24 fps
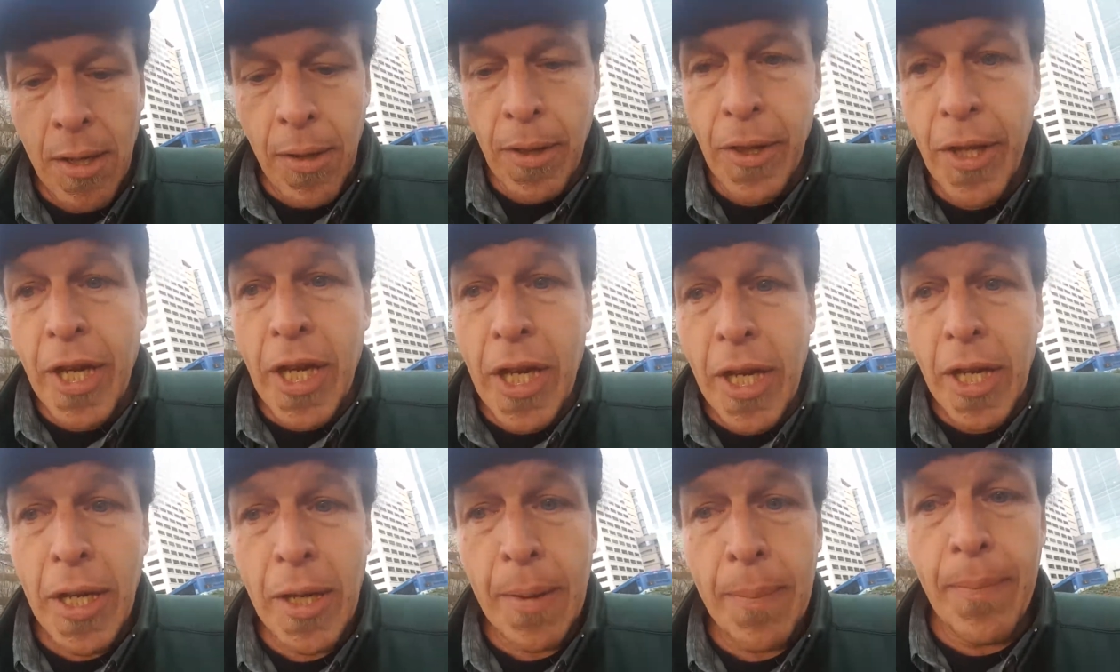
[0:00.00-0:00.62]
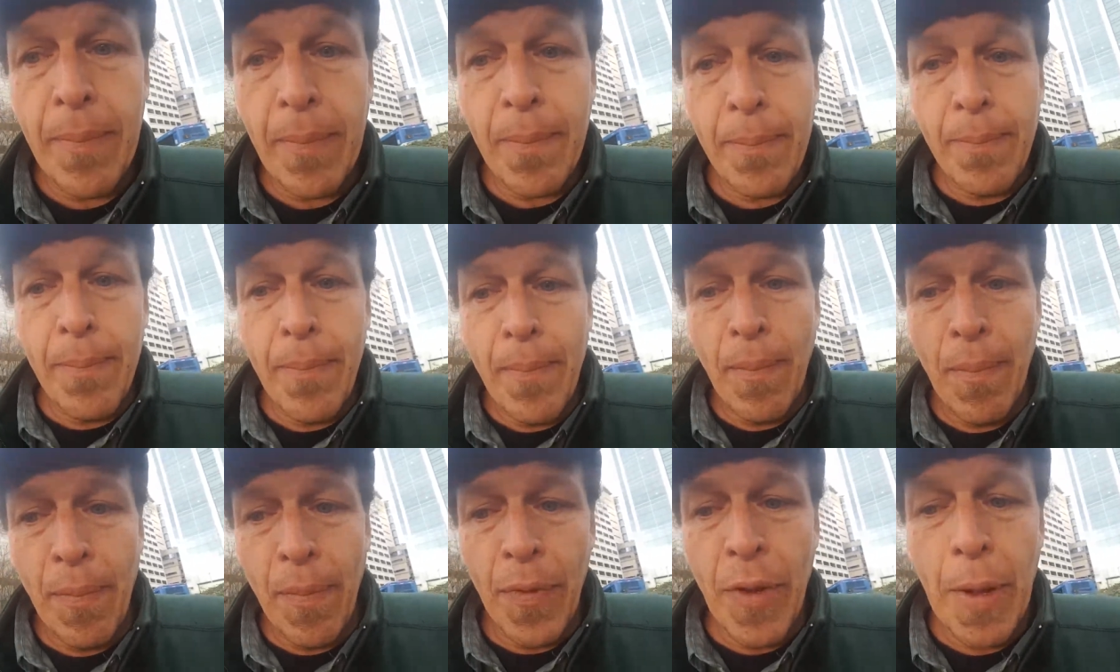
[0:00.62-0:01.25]
the
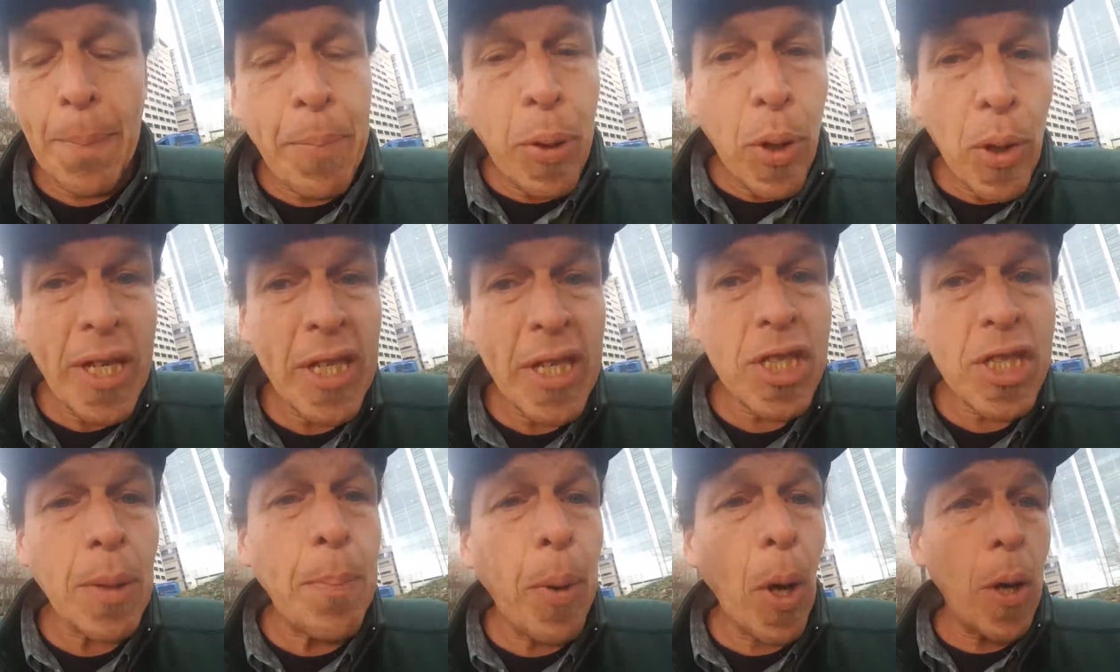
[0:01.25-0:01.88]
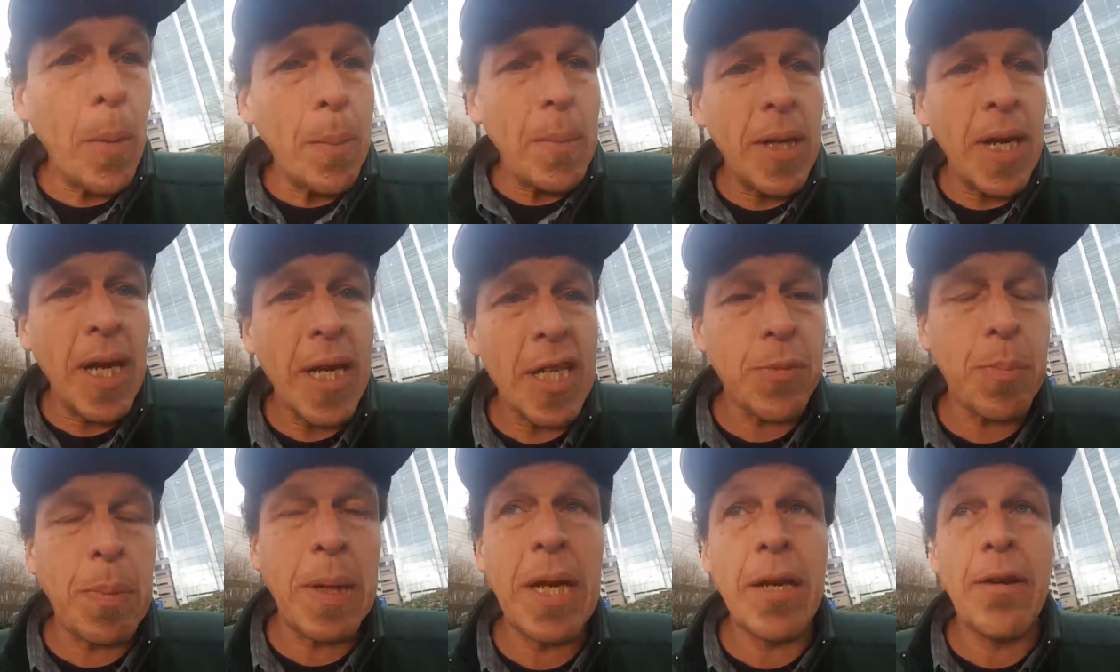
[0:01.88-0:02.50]
the police department
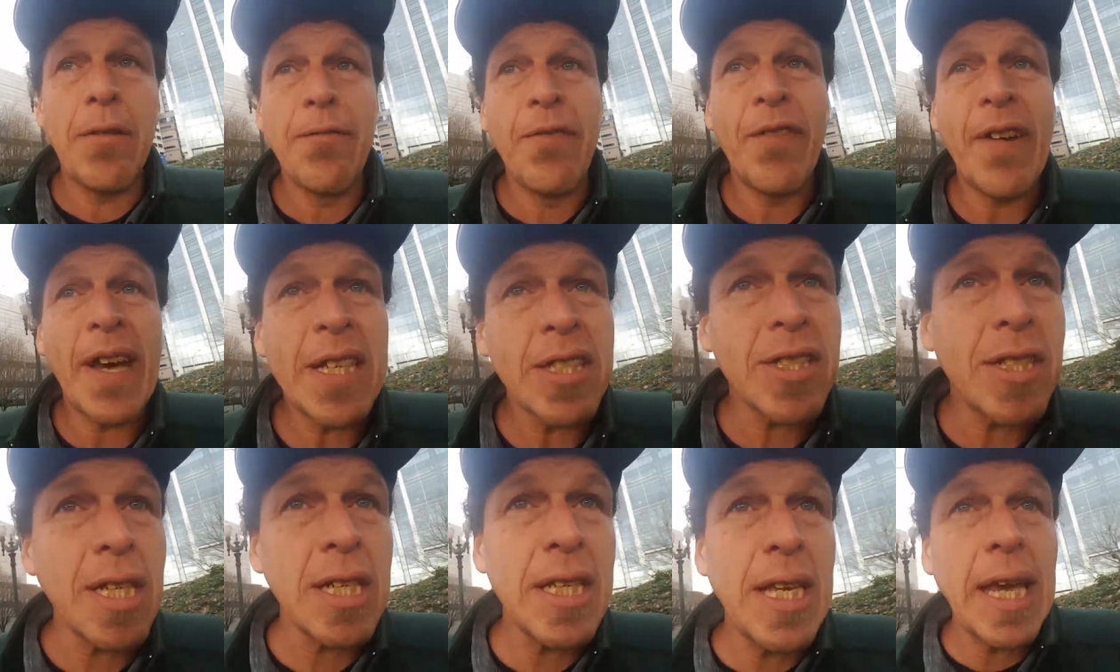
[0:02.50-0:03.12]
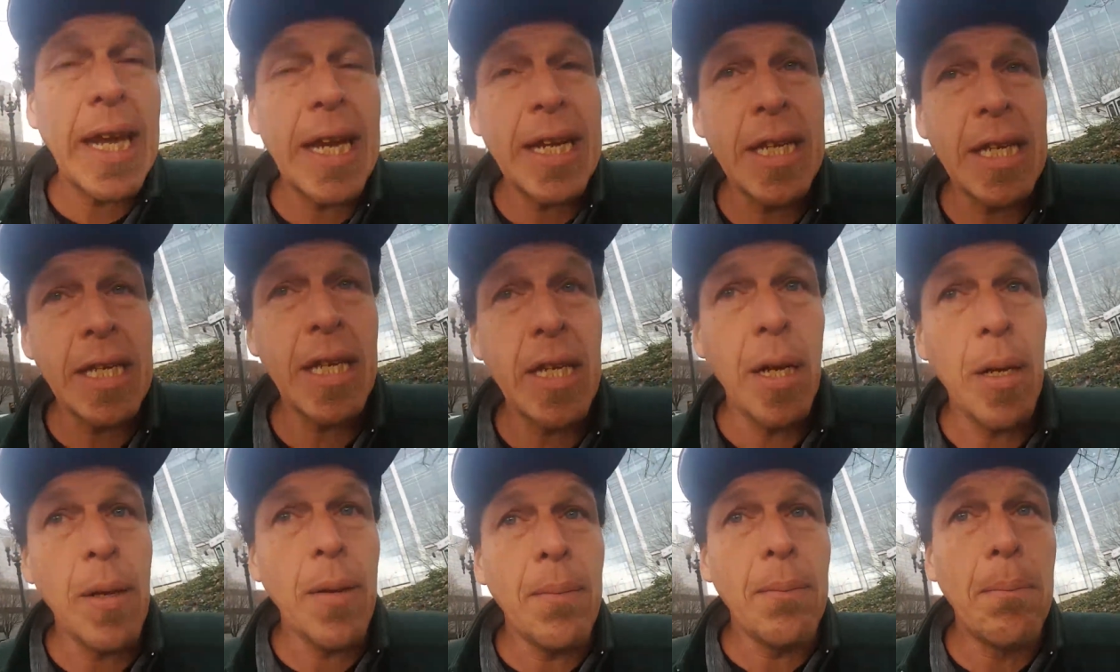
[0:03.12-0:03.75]
has been
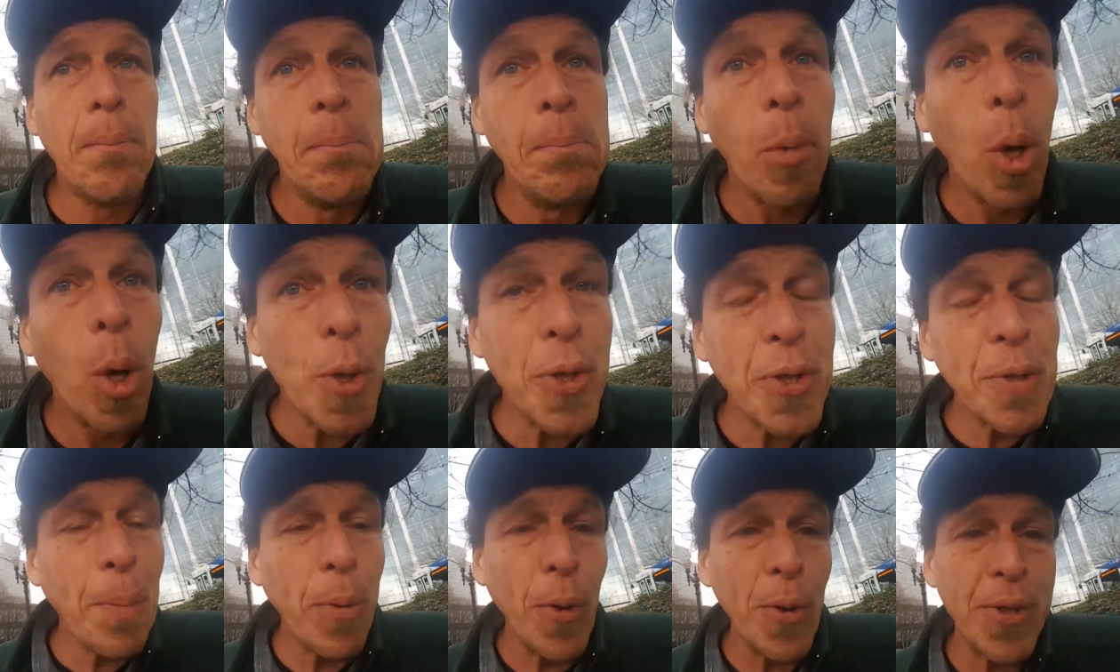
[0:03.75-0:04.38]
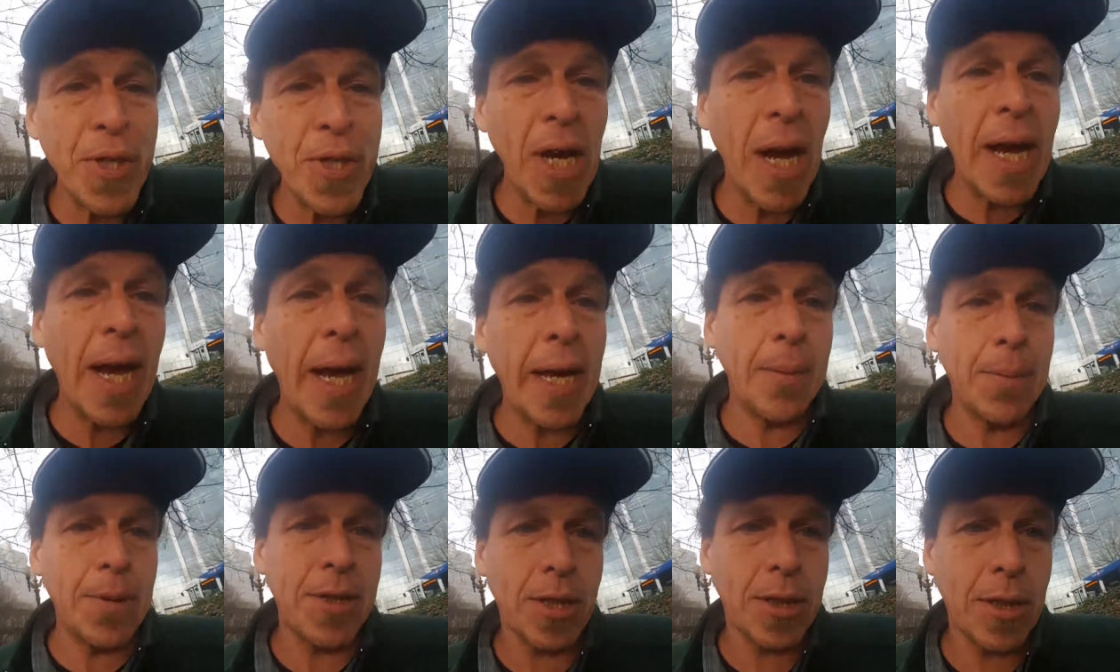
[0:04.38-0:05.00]
investigated multiple
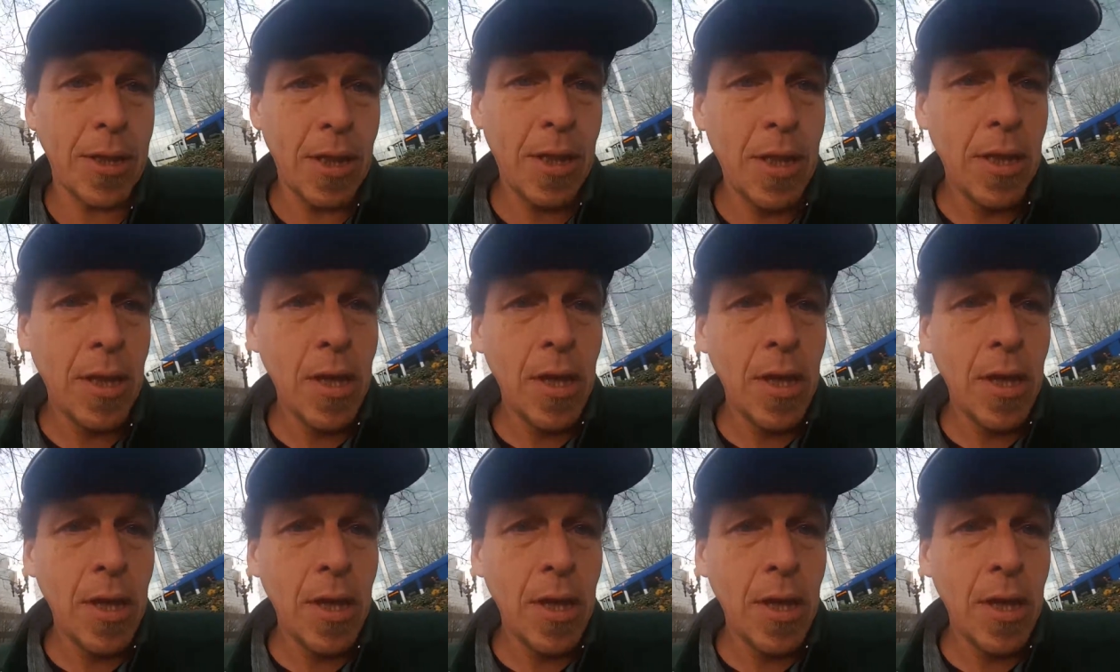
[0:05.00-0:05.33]
times,